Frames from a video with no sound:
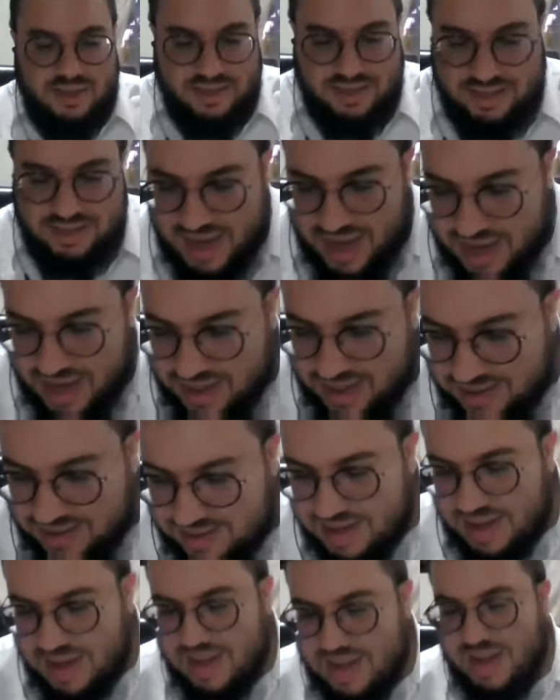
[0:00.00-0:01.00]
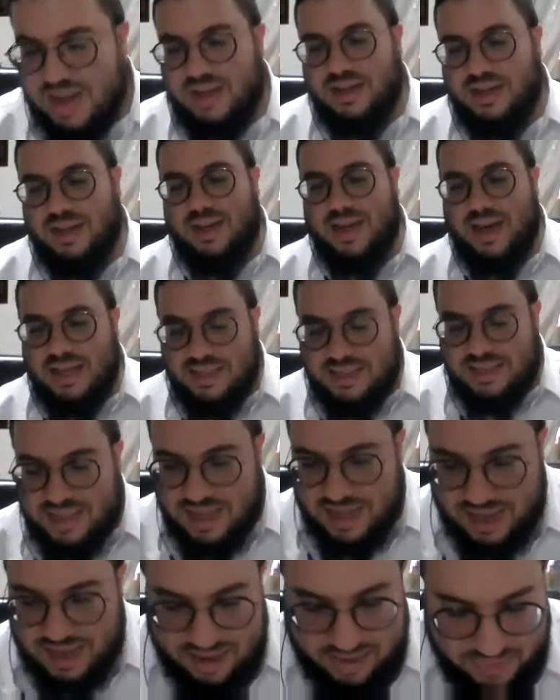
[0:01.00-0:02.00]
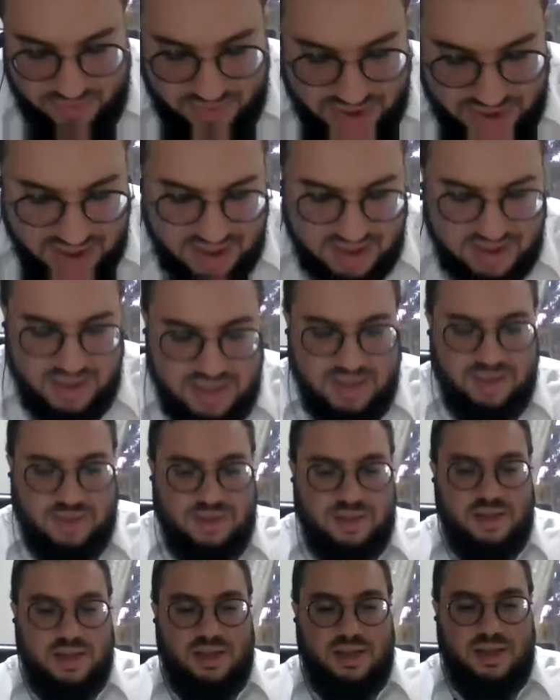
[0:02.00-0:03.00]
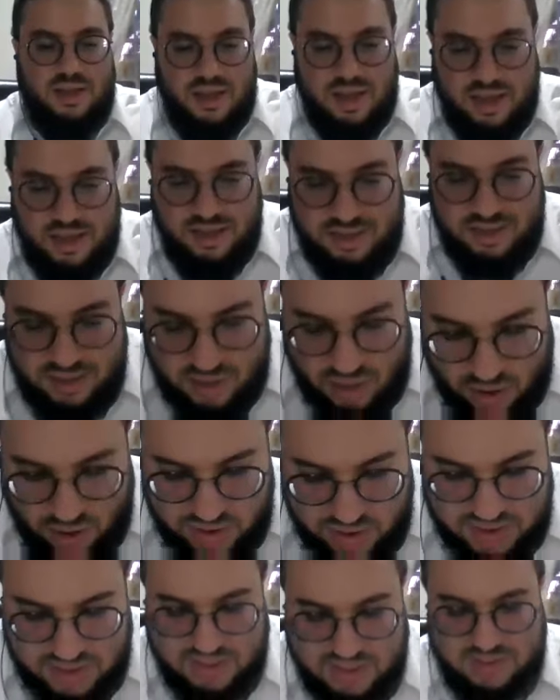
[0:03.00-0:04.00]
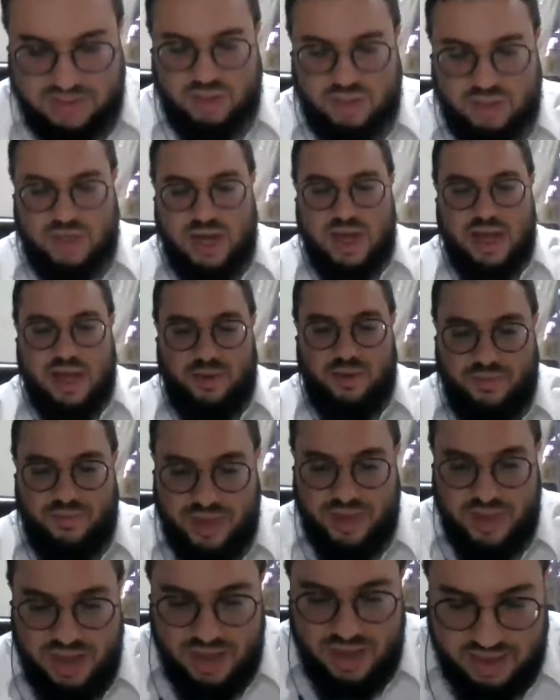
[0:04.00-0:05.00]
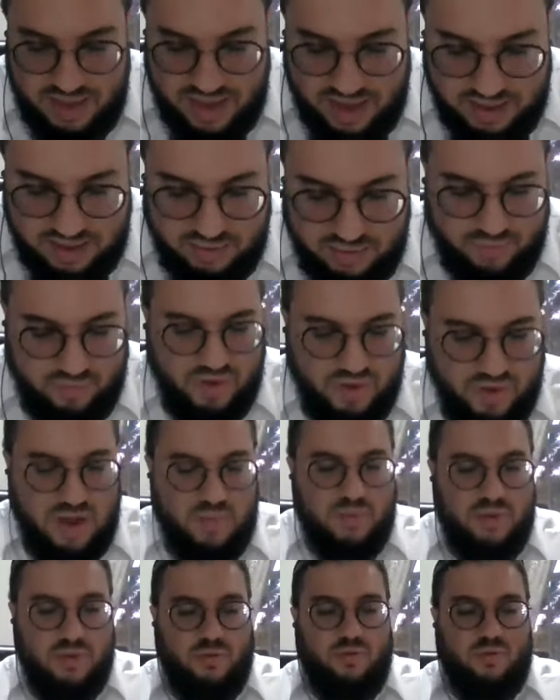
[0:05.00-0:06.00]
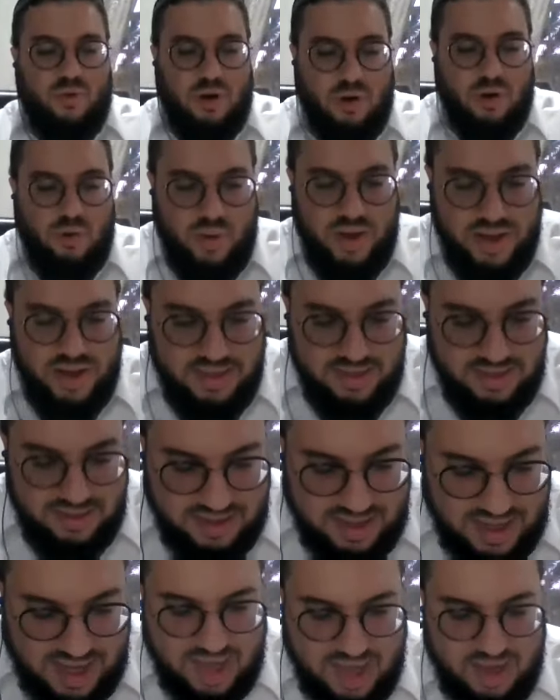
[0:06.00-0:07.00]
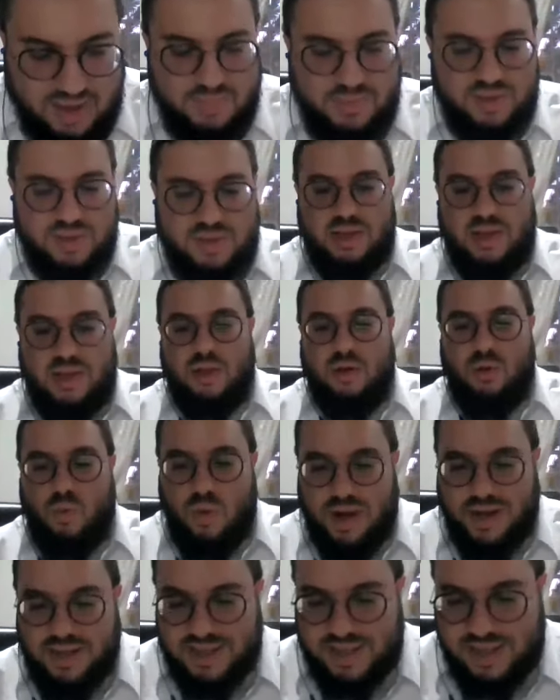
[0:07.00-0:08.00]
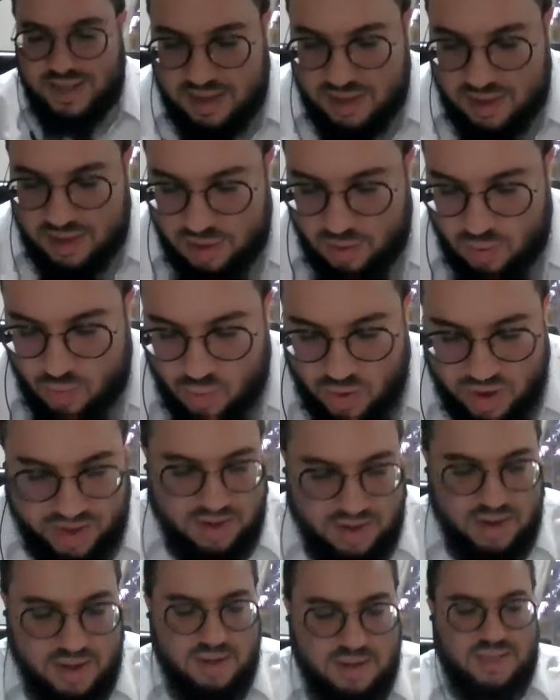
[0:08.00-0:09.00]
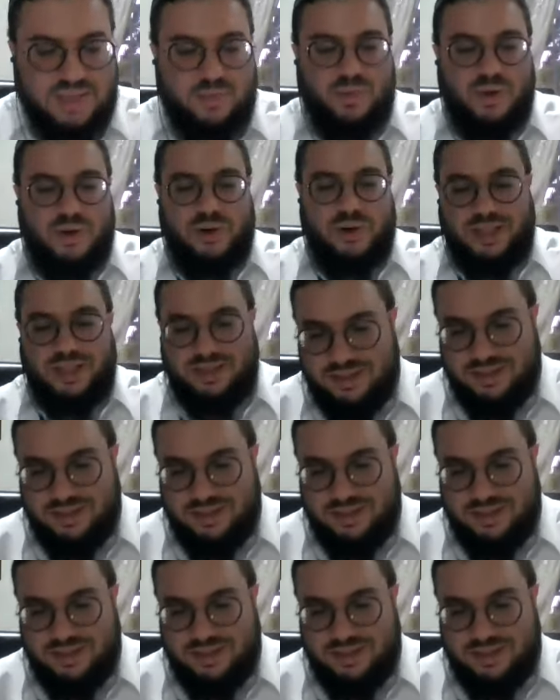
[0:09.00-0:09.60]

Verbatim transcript: says in Yechezkel, that uh, uh, so says Hashem, that from the four winds comes the one, the one spirit.